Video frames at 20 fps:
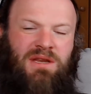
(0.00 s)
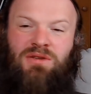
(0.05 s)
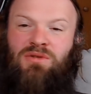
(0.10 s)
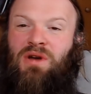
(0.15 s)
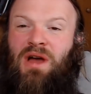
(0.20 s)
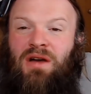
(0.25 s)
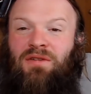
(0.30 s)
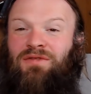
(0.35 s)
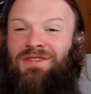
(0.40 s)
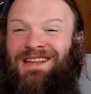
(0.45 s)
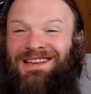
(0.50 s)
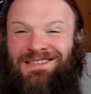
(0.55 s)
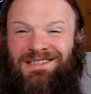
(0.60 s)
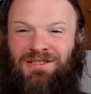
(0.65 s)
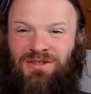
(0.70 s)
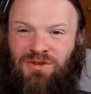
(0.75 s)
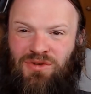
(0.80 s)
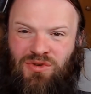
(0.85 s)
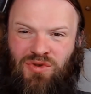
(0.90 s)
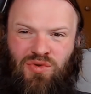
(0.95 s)
you have less
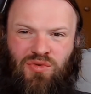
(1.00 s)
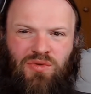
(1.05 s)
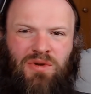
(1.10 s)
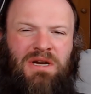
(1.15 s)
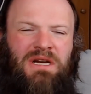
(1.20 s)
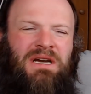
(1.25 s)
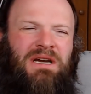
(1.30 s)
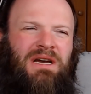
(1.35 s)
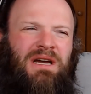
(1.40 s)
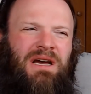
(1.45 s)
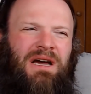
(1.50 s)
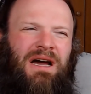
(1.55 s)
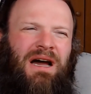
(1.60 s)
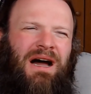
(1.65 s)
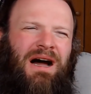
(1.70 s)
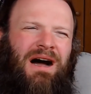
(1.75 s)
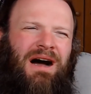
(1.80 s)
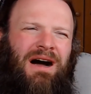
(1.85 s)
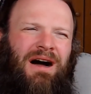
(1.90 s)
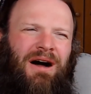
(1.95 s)
to do.
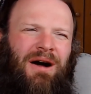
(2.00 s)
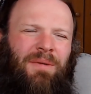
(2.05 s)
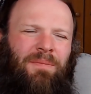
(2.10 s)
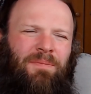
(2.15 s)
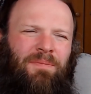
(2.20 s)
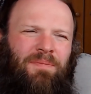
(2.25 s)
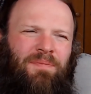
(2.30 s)
So